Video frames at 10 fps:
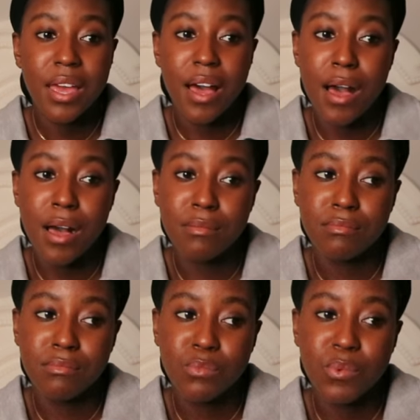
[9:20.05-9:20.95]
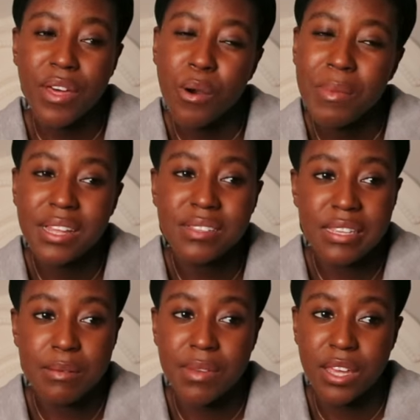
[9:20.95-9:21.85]
Um, without make it
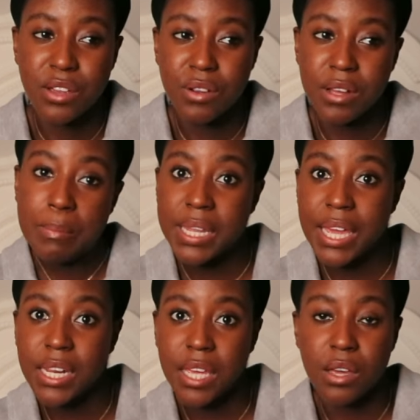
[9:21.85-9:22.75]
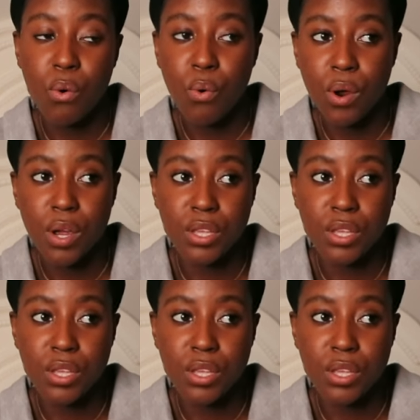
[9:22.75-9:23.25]
seem like you're complaining or